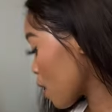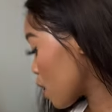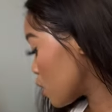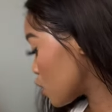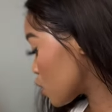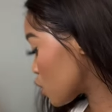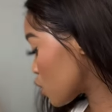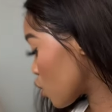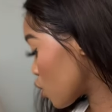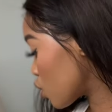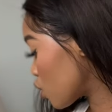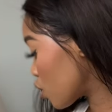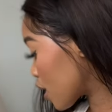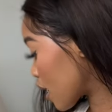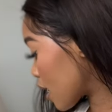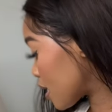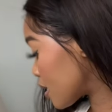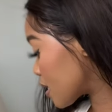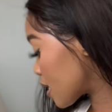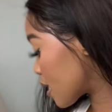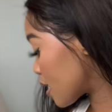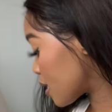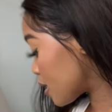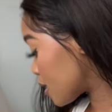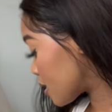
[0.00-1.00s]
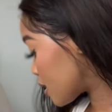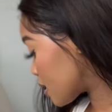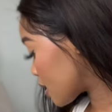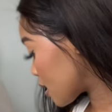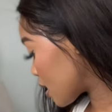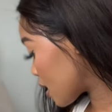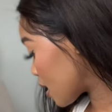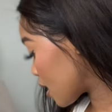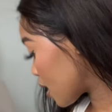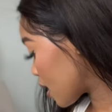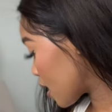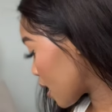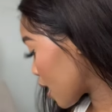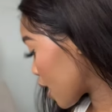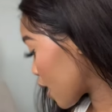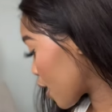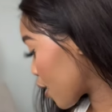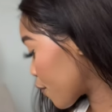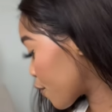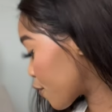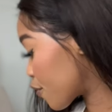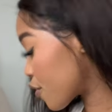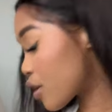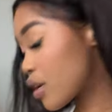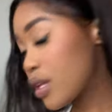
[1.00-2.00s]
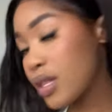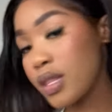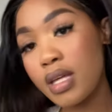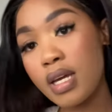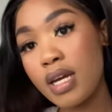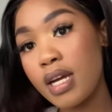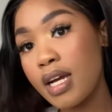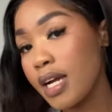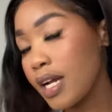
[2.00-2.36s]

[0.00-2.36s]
So you guys can see everything